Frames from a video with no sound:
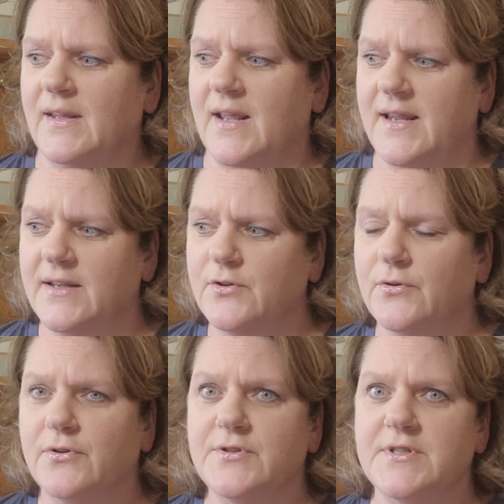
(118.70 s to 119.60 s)

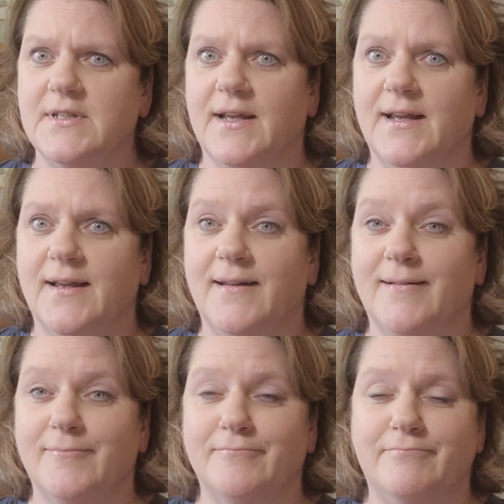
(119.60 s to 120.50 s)
candles
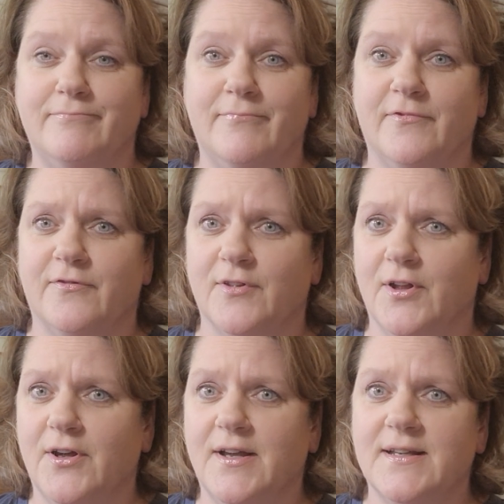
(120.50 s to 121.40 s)
and
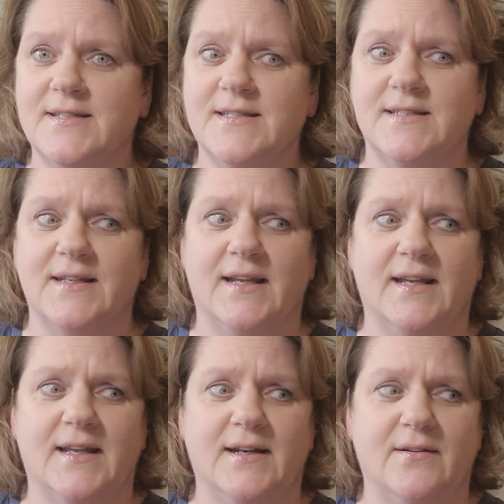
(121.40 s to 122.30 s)
floss,
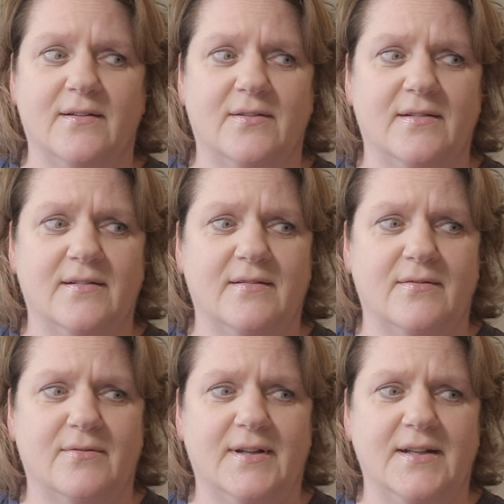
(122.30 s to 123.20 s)
and
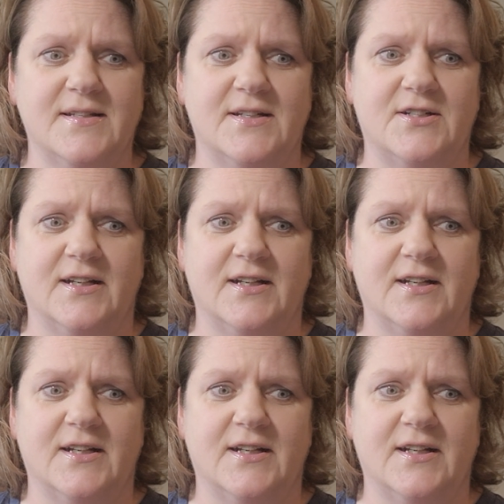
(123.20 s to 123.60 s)
what else did she